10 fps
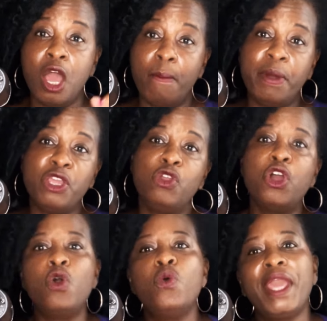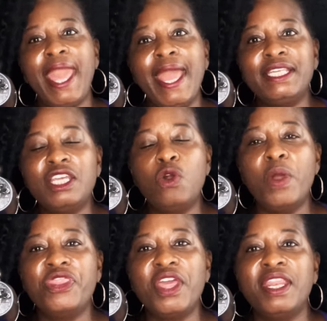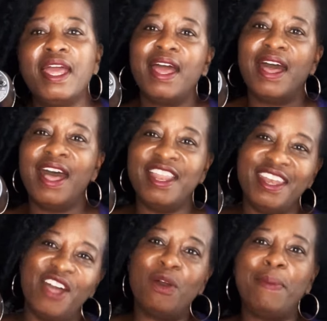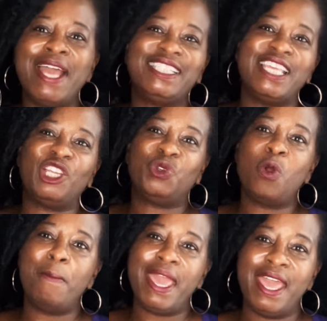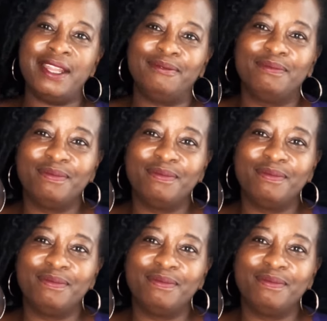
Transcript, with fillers: But you know who can deal with it? Another bisexual man.